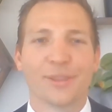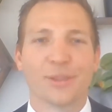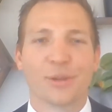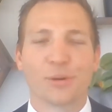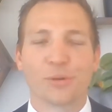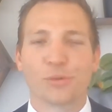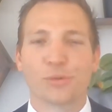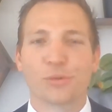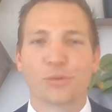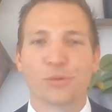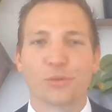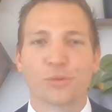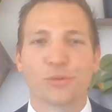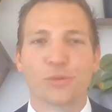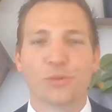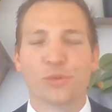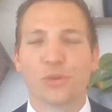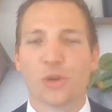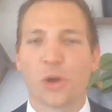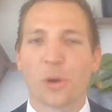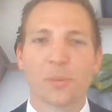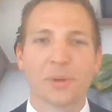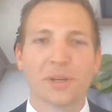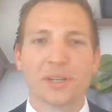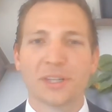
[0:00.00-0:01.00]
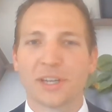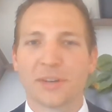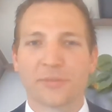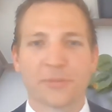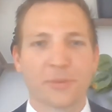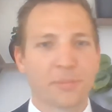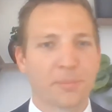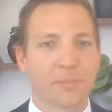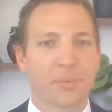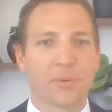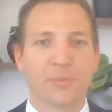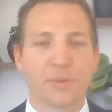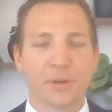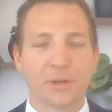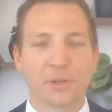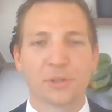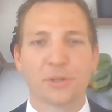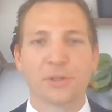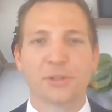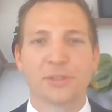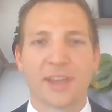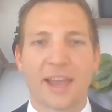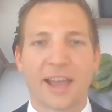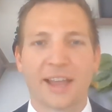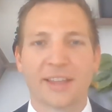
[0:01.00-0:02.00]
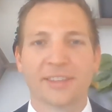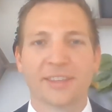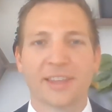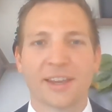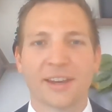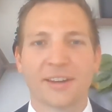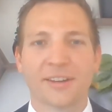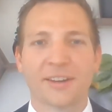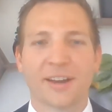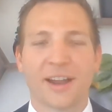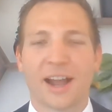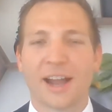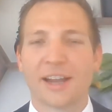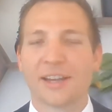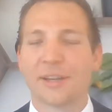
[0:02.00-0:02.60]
There's so many different provisions out there.